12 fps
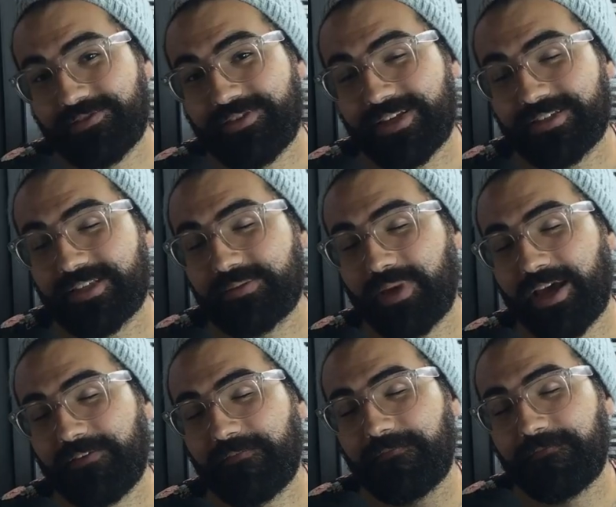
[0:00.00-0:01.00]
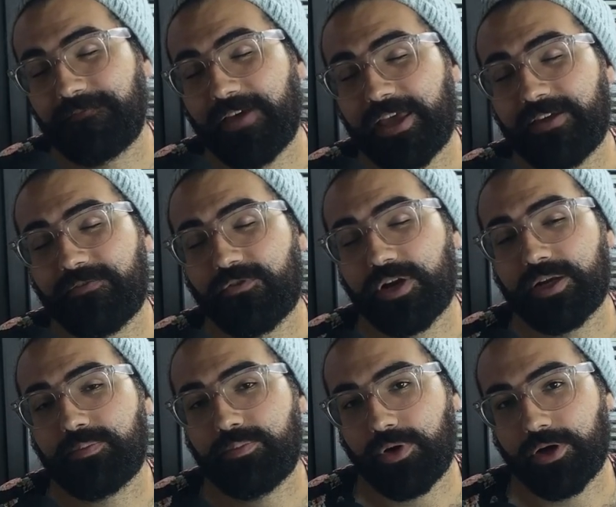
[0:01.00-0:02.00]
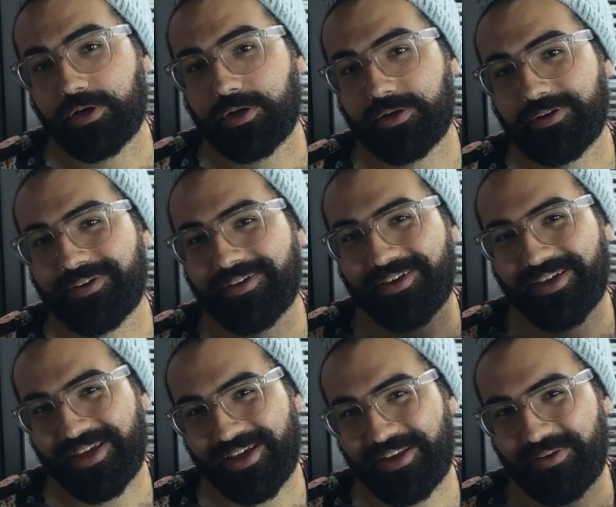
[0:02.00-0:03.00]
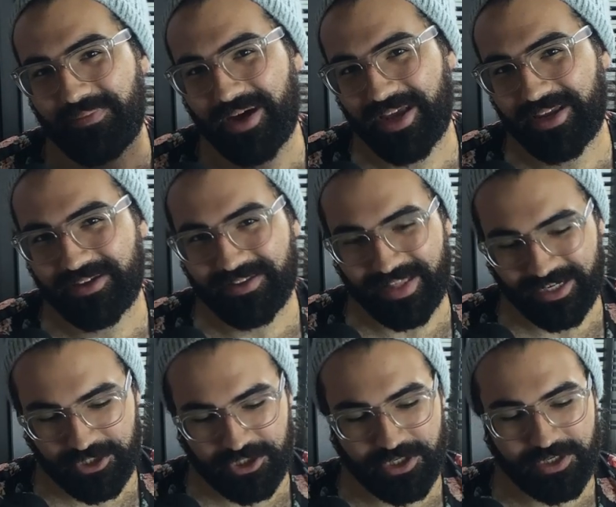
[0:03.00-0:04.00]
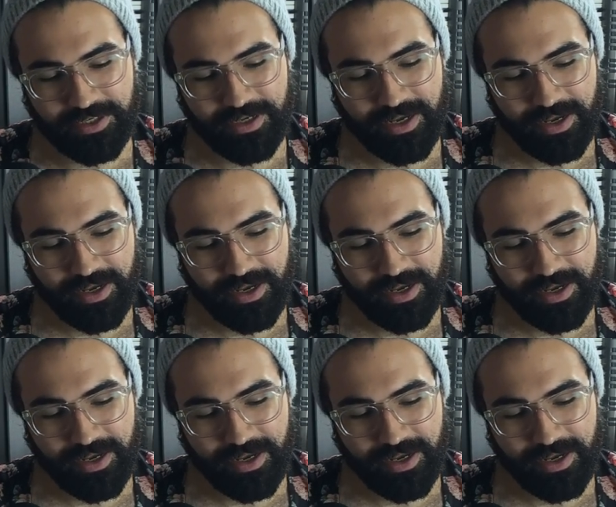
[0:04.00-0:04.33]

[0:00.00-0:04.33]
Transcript: This is my favorite book in my collection.